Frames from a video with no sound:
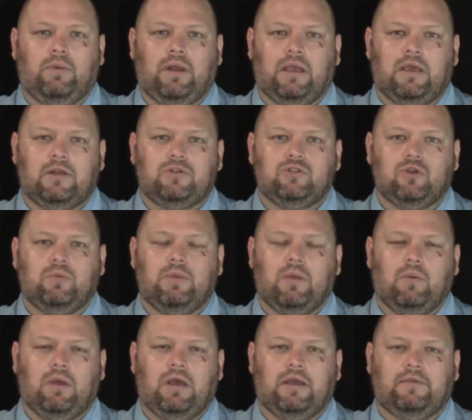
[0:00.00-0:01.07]
and I got to show my
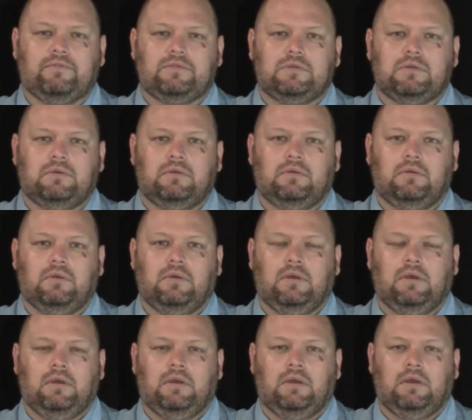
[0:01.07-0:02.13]
wives
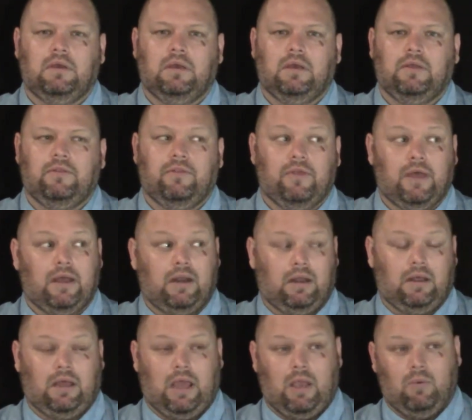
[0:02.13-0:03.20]
that
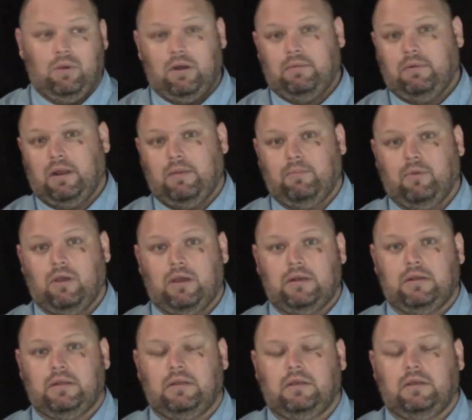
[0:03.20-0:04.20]
I went and I bought